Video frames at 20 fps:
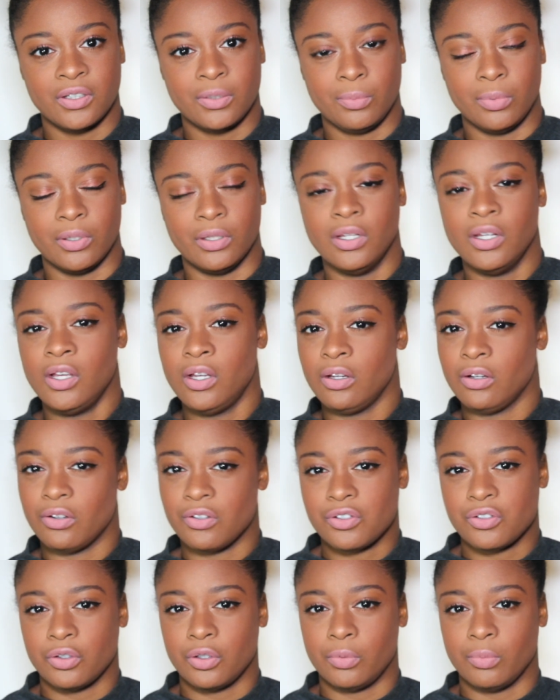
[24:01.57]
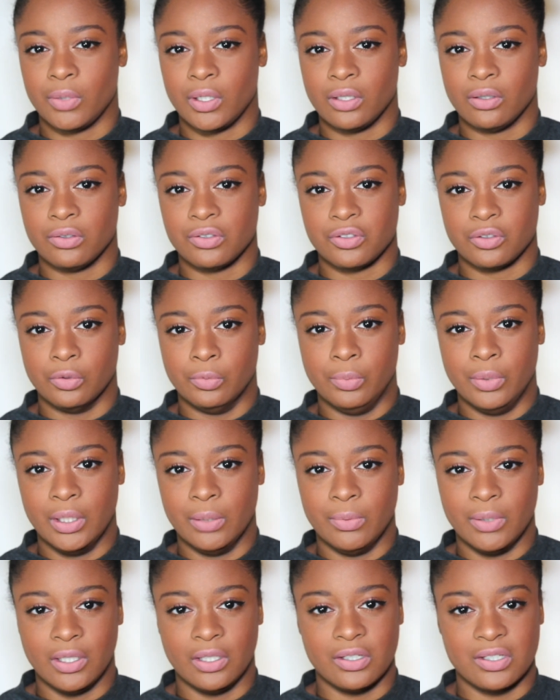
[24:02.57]
it, but also it might also
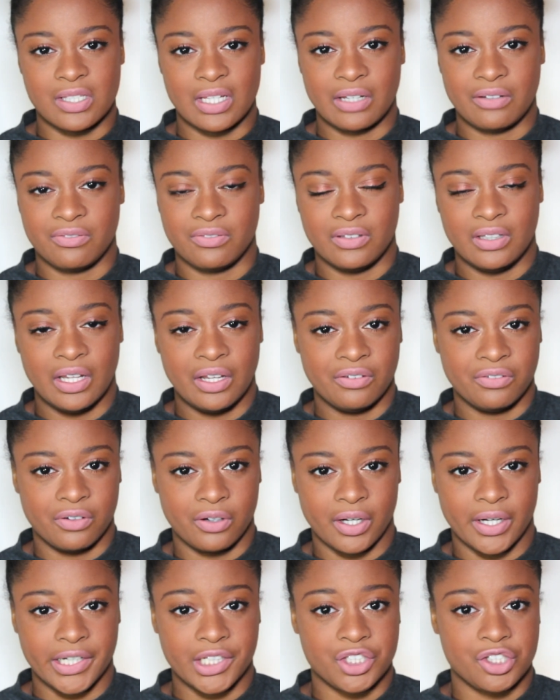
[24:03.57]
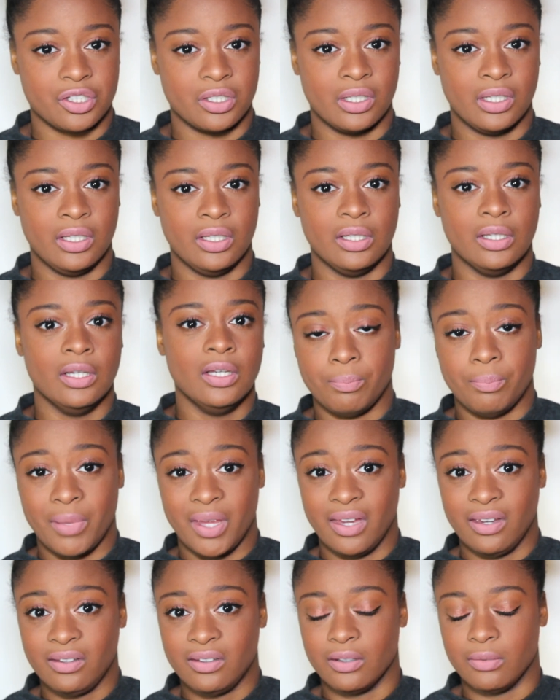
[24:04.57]
be because I've never actually
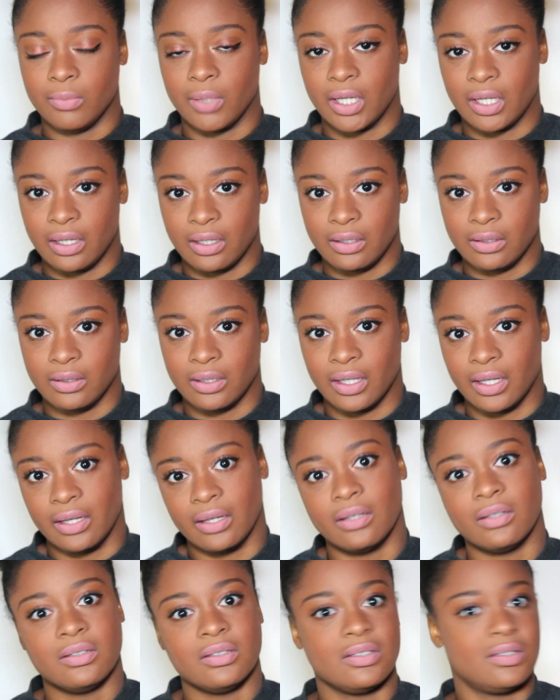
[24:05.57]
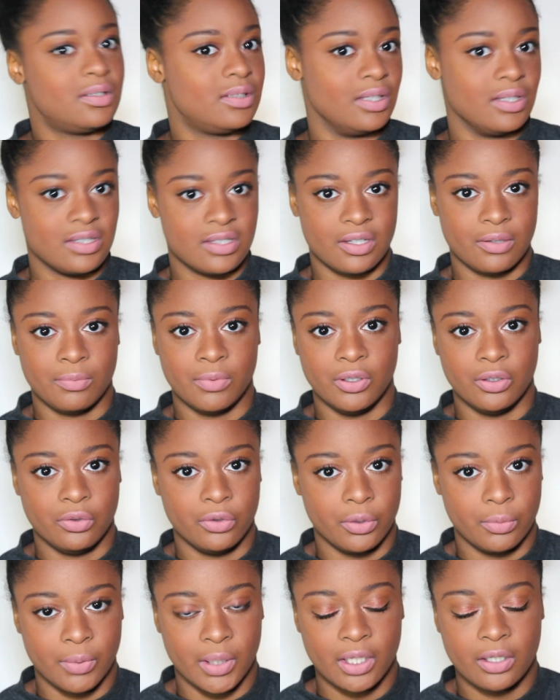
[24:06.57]
baked in my, since I've been
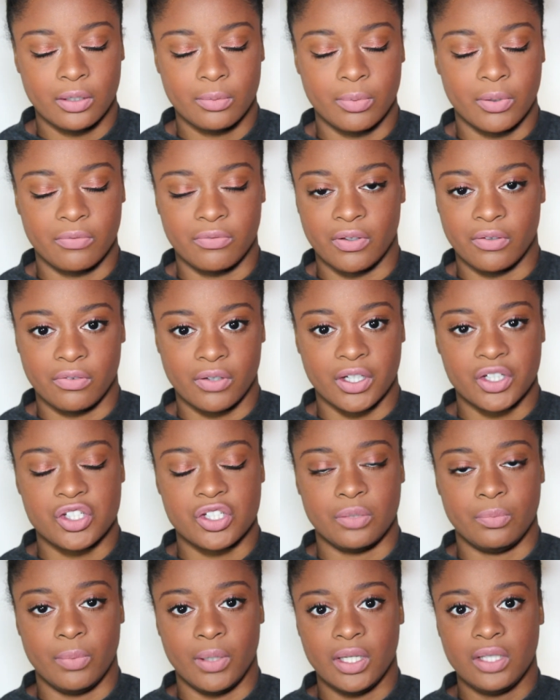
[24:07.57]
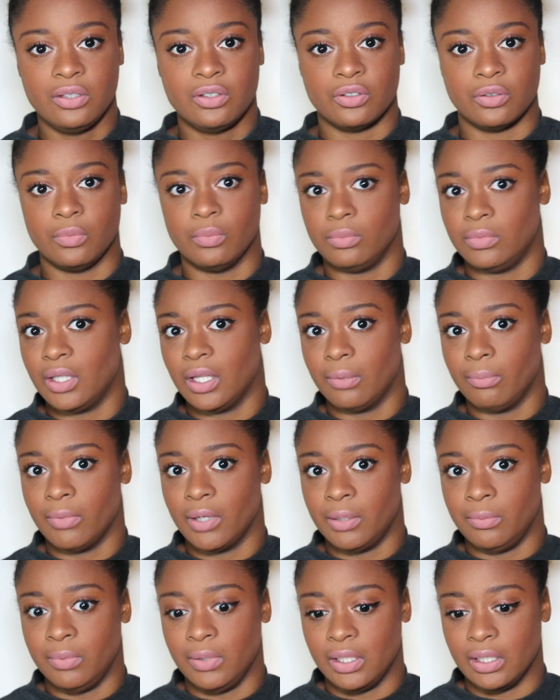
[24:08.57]
doing makeup, I've never actually baked, so that
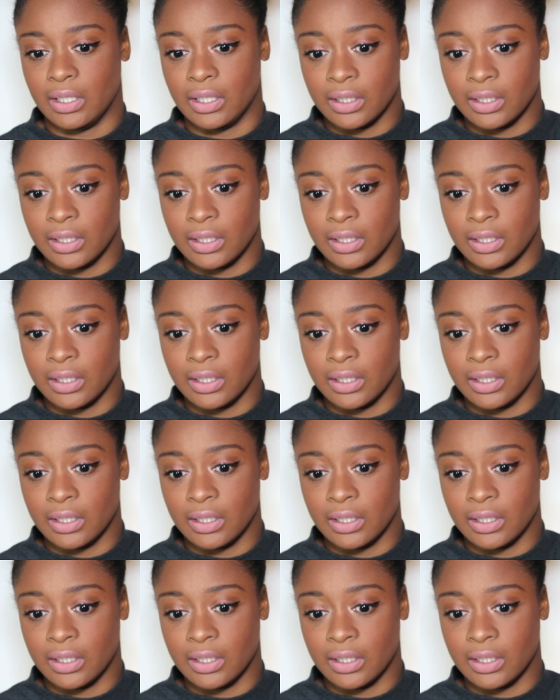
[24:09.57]
might be